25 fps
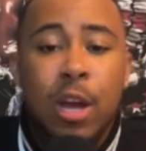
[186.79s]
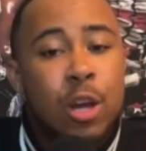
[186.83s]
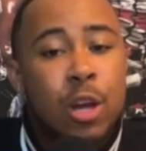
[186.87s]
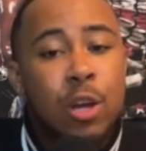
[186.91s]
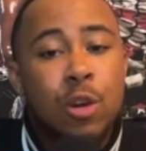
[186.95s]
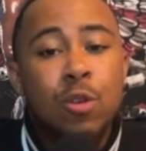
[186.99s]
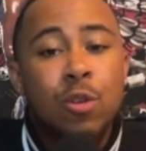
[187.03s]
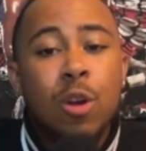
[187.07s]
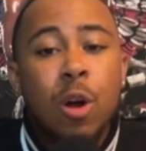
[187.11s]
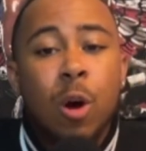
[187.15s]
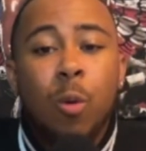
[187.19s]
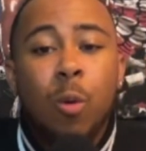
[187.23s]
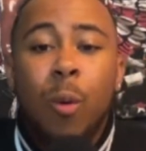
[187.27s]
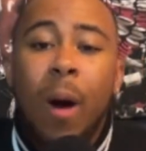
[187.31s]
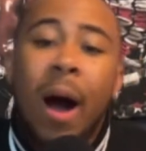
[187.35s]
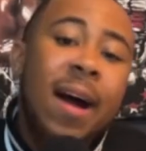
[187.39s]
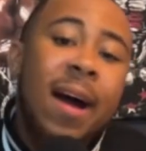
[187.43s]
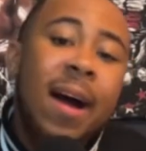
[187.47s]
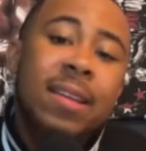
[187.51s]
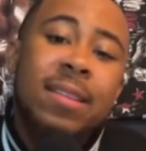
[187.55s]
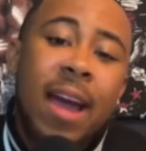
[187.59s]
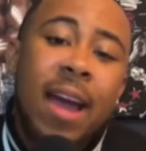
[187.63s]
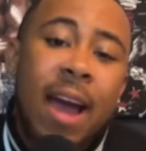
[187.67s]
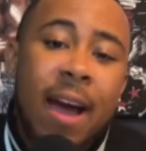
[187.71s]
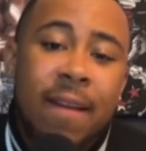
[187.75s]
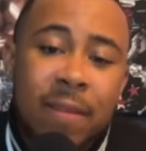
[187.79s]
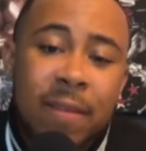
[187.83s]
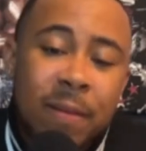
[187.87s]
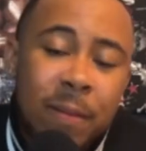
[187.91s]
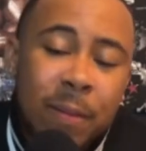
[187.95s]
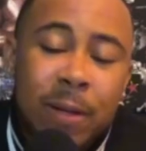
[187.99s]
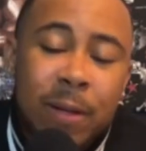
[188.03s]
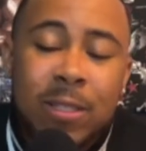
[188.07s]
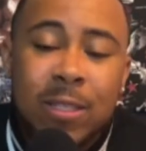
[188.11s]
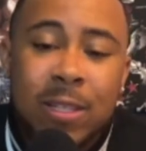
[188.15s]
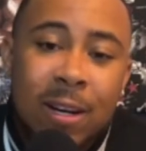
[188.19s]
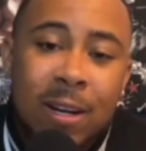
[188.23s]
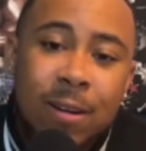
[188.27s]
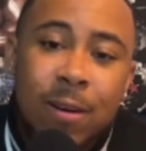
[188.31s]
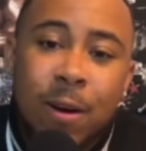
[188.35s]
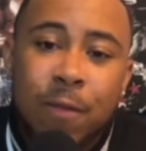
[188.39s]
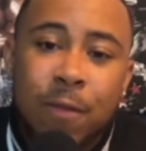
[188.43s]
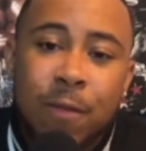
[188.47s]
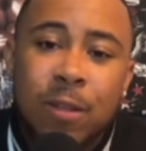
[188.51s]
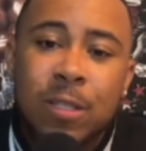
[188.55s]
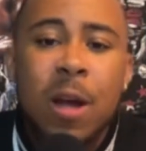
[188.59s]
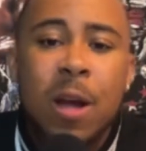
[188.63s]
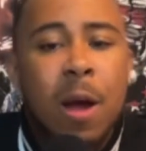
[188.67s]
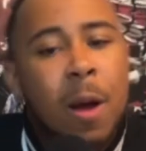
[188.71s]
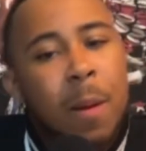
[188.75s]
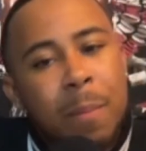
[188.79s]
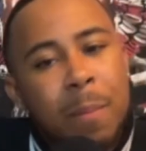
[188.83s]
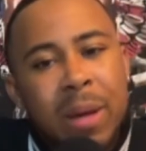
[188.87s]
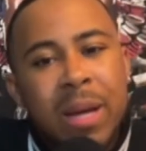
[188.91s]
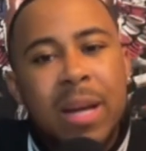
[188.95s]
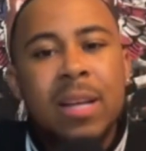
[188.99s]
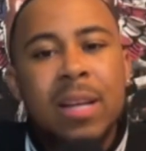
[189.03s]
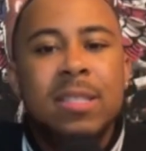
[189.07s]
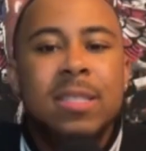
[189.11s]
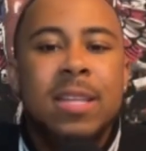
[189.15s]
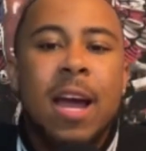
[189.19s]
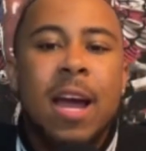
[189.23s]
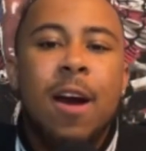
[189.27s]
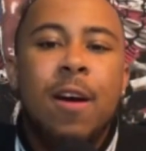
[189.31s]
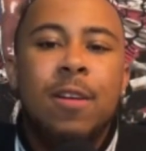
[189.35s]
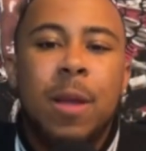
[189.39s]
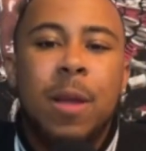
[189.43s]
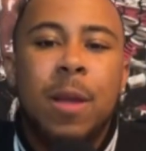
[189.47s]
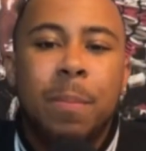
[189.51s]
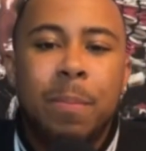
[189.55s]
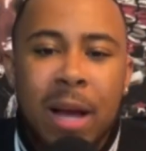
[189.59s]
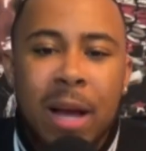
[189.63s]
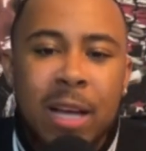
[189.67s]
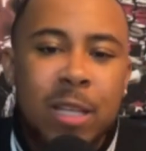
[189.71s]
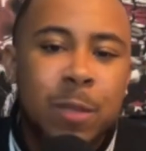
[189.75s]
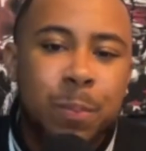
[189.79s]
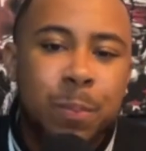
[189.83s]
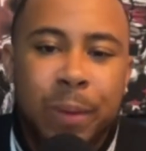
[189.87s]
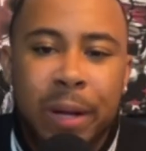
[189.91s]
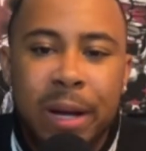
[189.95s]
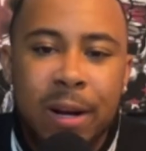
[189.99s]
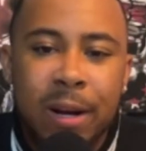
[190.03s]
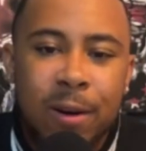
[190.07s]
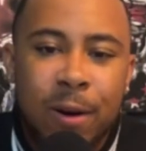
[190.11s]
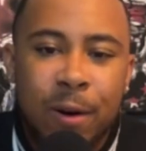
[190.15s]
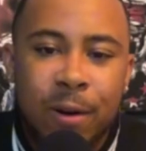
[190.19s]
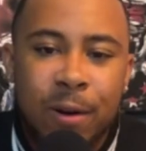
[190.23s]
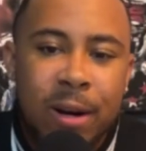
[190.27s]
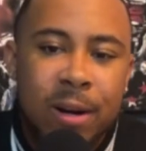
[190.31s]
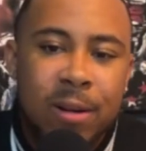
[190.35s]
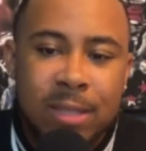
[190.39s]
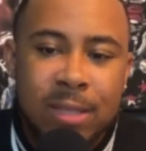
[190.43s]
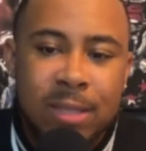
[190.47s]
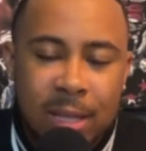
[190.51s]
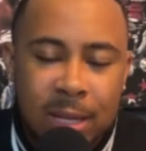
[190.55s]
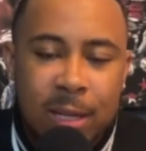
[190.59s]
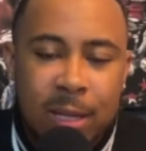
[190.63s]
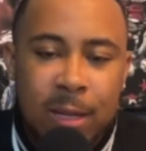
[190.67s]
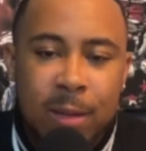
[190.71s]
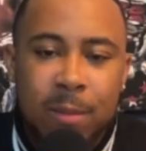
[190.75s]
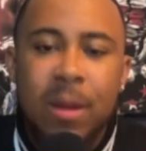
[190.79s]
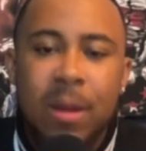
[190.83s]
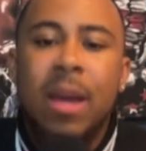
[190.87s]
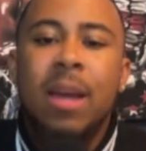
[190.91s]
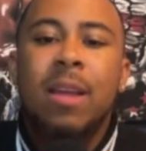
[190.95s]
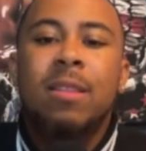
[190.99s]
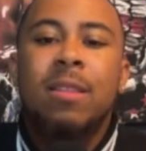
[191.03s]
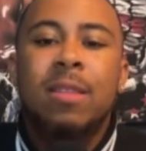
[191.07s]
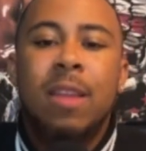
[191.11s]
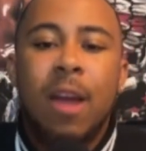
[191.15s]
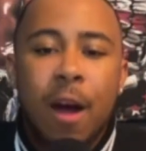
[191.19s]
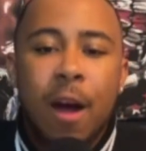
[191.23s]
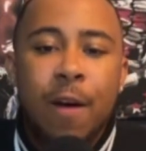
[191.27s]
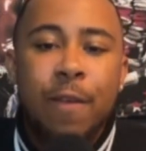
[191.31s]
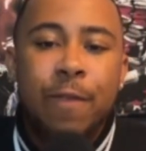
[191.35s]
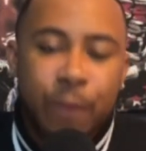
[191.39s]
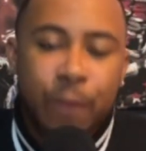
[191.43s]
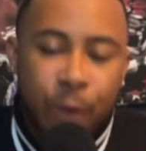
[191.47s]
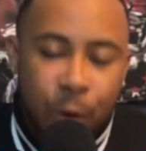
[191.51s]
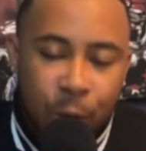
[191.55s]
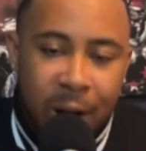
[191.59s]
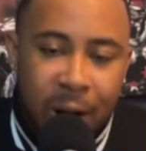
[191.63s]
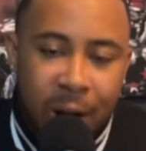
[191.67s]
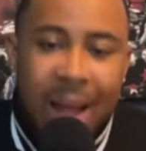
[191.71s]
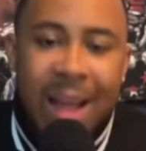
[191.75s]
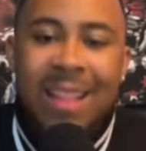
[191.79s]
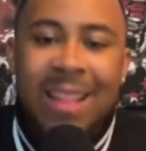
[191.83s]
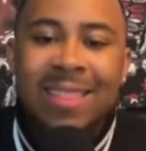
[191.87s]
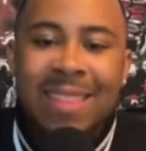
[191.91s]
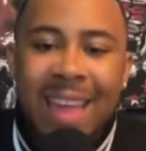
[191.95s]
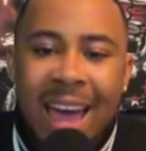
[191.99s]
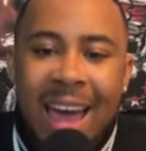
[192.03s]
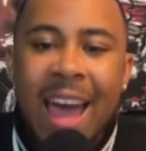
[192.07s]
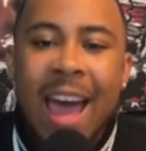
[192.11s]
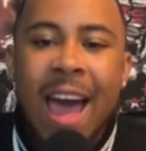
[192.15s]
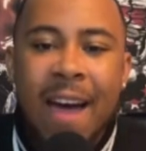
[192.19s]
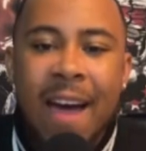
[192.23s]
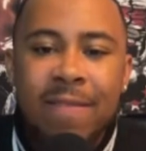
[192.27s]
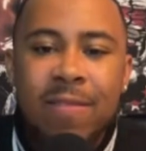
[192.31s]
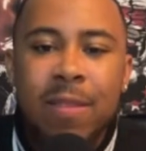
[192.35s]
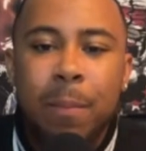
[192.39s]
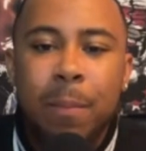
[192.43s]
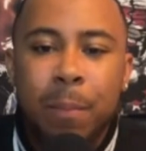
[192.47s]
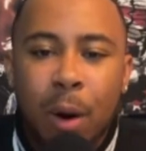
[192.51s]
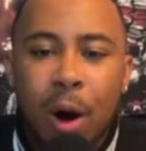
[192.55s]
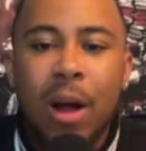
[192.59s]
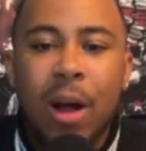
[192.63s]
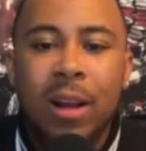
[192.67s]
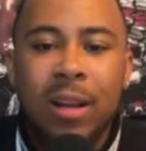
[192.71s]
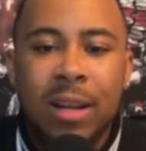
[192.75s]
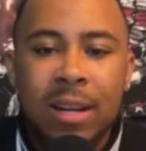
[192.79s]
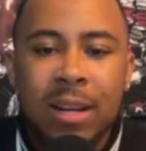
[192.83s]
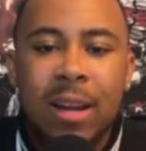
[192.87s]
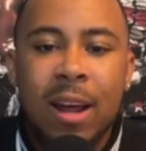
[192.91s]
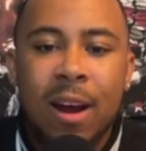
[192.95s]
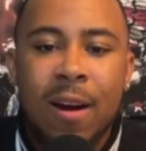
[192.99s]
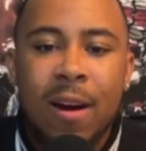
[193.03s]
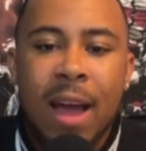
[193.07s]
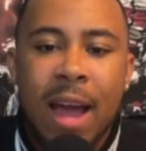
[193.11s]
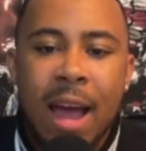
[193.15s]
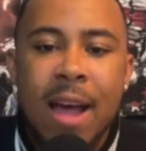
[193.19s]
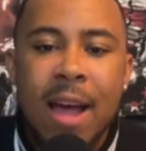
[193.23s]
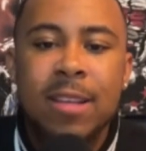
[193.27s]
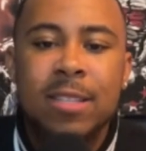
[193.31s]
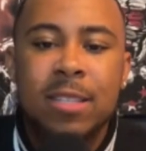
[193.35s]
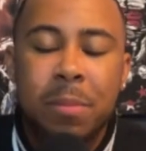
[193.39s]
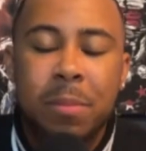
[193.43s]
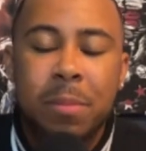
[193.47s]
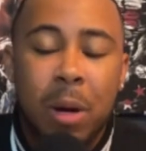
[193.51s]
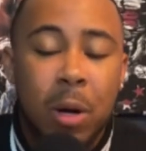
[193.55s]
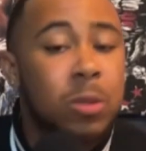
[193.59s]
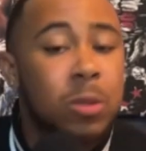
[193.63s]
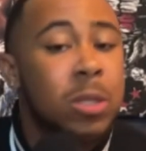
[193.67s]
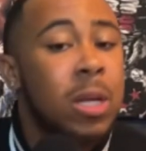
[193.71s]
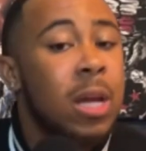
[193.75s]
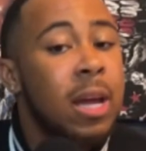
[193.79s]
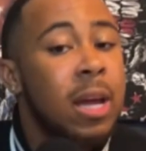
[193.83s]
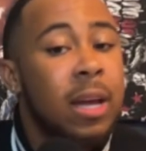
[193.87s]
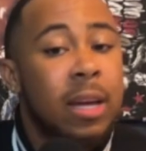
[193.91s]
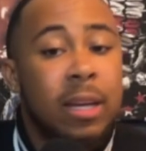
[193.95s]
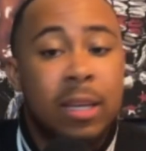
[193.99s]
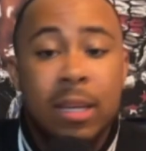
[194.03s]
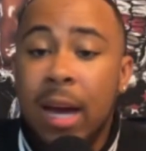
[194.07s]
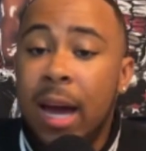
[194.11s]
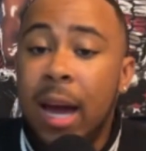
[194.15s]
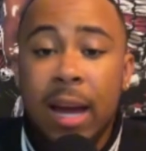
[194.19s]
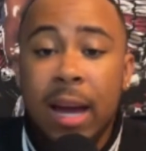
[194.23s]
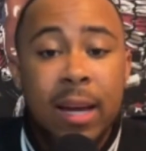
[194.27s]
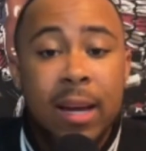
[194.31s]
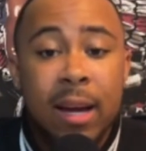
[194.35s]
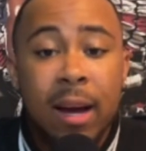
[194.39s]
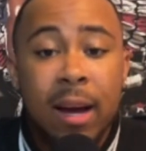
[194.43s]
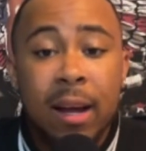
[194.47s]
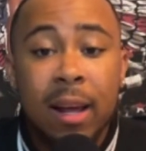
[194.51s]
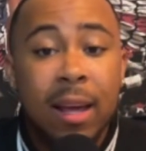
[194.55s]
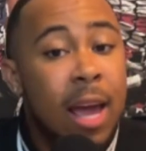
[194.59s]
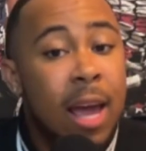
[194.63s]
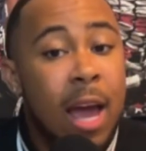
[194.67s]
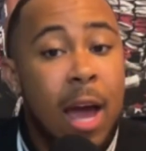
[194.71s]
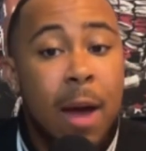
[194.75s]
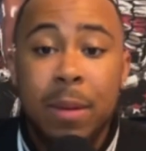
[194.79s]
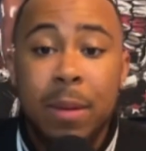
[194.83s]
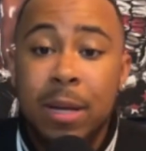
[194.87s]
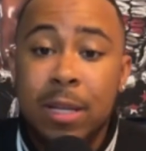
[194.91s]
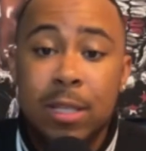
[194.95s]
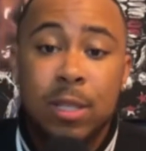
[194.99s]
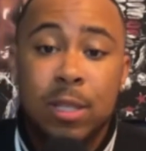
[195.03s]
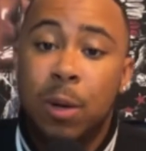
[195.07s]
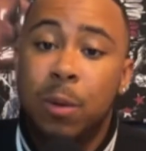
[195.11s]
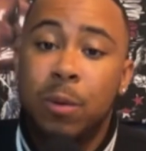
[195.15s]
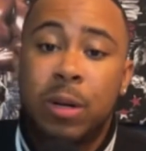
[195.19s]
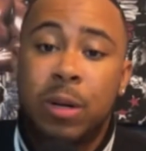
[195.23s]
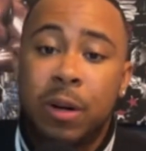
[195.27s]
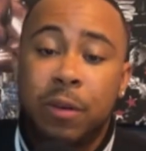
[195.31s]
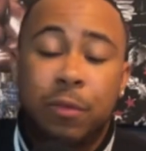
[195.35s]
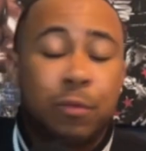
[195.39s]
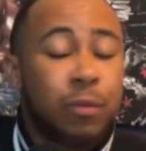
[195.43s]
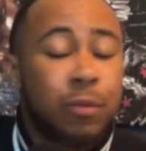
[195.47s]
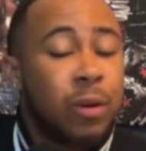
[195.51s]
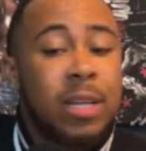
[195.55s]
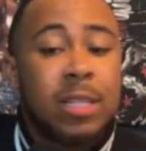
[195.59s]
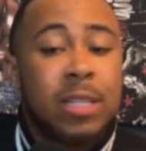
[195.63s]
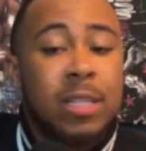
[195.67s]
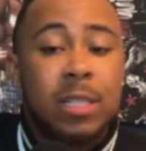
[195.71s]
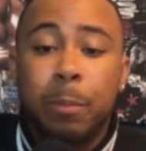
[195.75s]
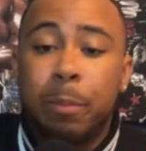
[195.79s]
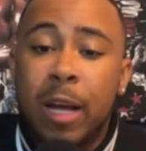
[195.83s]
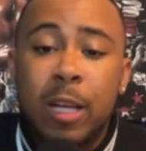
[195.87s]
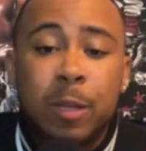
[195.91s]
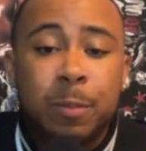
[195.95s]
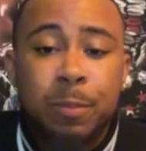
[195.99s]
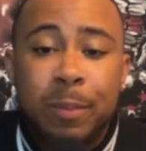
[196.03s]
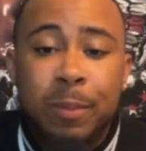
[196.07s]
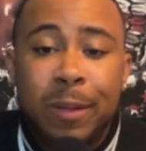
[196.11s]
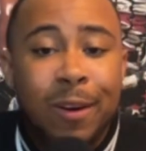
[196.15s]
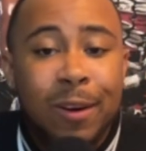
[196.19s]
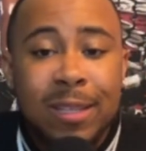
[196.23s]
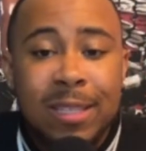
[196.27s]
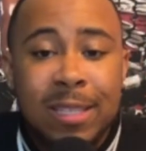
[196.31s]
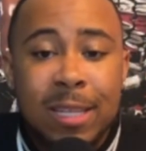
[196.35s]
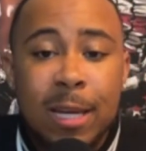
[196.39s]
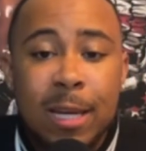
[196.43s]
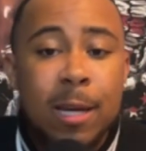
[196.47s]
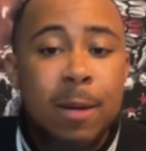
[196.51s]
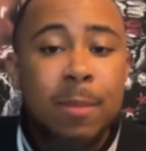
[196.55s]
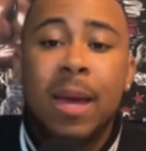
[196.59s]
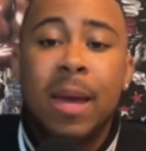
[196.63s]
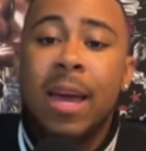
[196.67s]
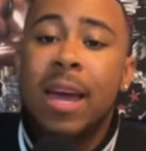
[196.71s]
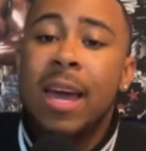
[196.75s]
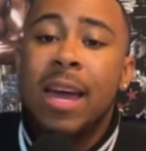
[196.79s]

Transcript: You know why they have the most turnovers? Because they are the best player on their team. Therefore, they have the ball in their hands the most. Cade Cunningham is no different. He's the best player on the team.